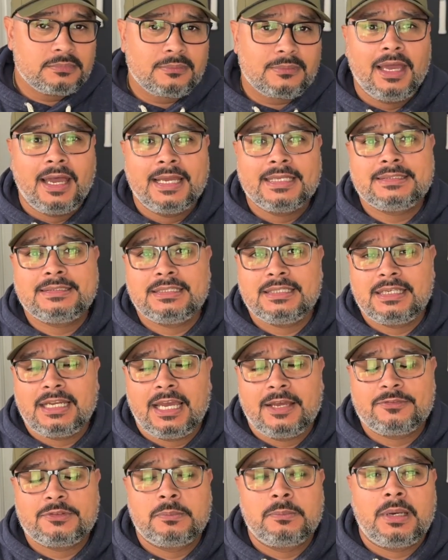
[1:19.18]
I did
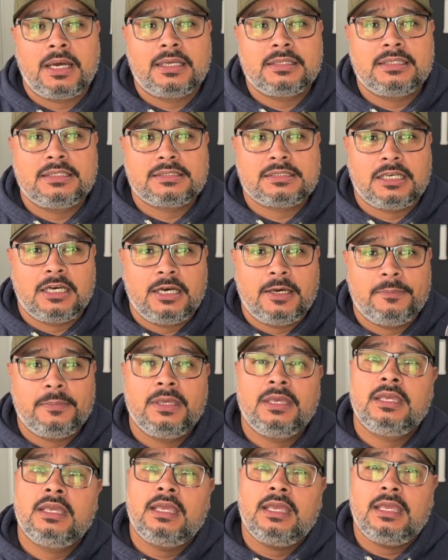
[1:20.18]
have to mod this up.
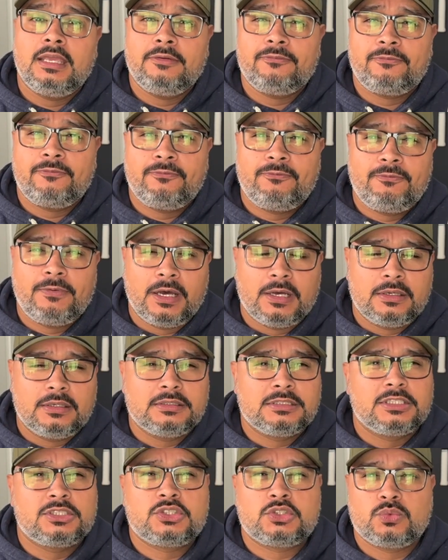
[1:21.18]
It
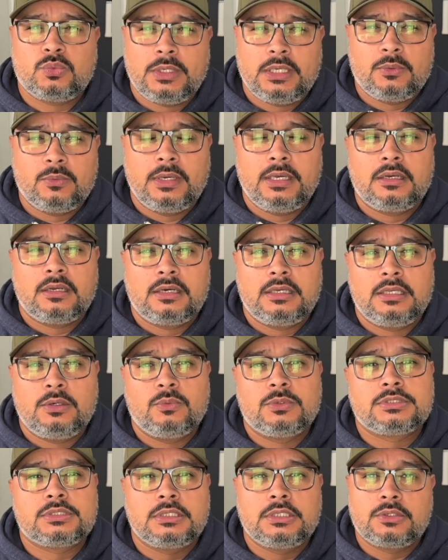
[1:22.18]
felt the swing weight on it
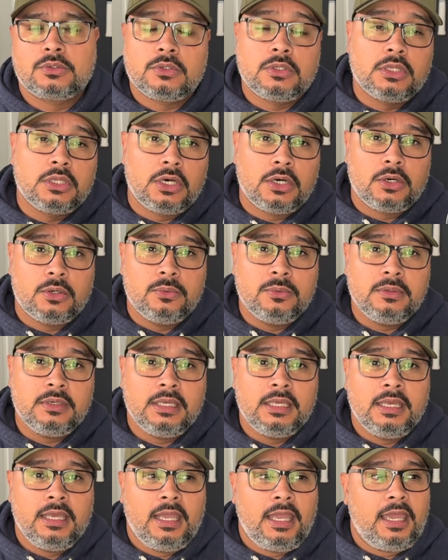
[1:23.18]
was a little low
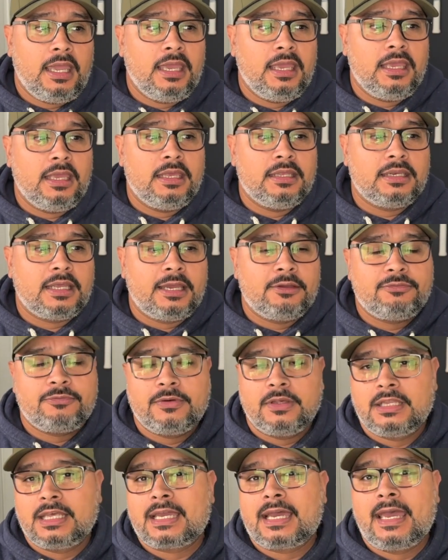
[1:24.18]
and I
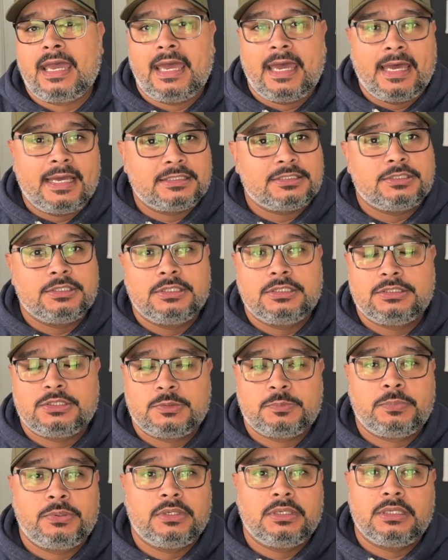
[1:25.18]
felt like I had to
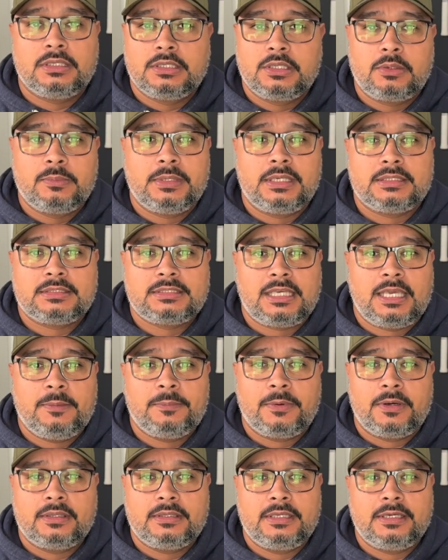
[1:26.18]
just put a little bit of
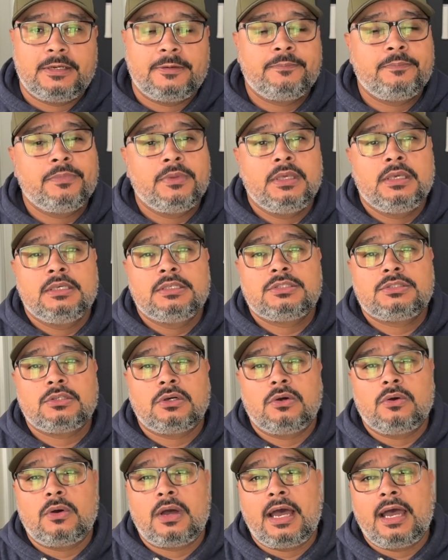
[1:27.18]
tape on there.
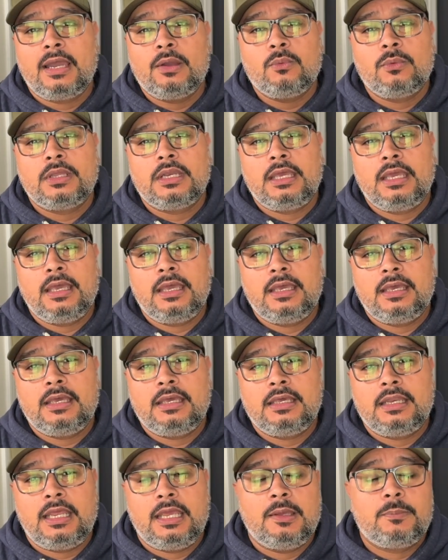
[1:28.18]
So I went
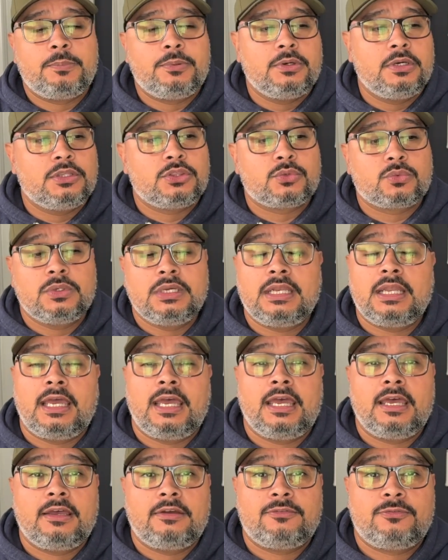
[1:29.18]
ahead and put
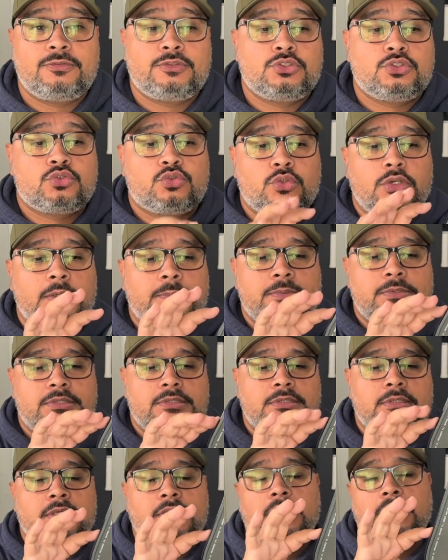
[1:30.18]
3.5
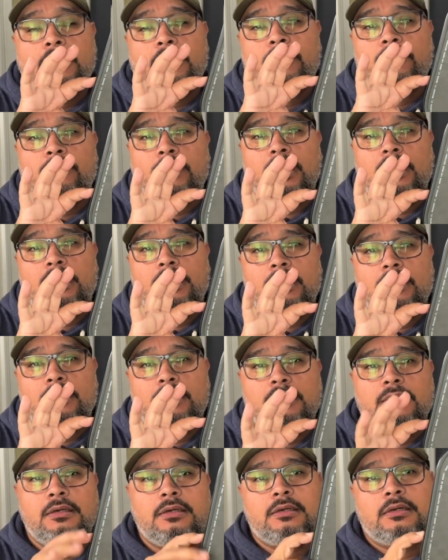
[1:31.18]
strips right
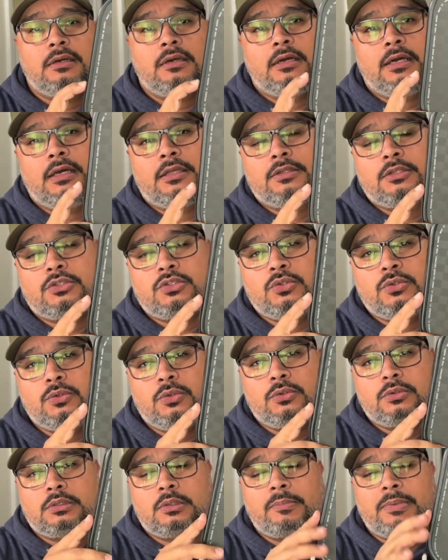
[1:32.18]
here on
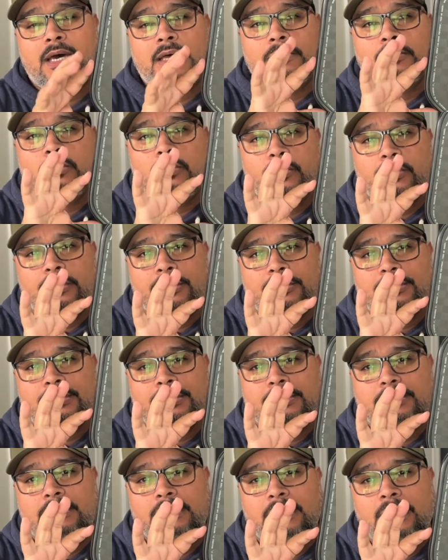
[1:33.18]
the bottom
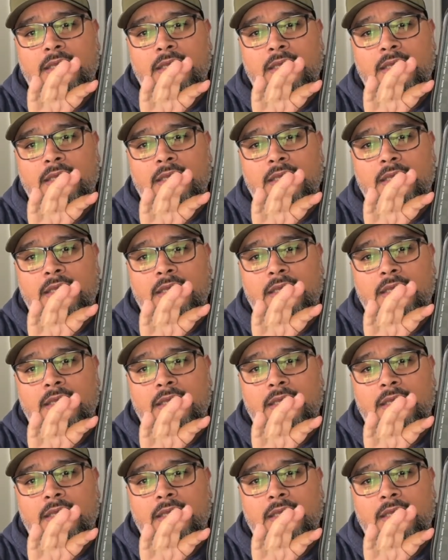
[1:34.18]
corners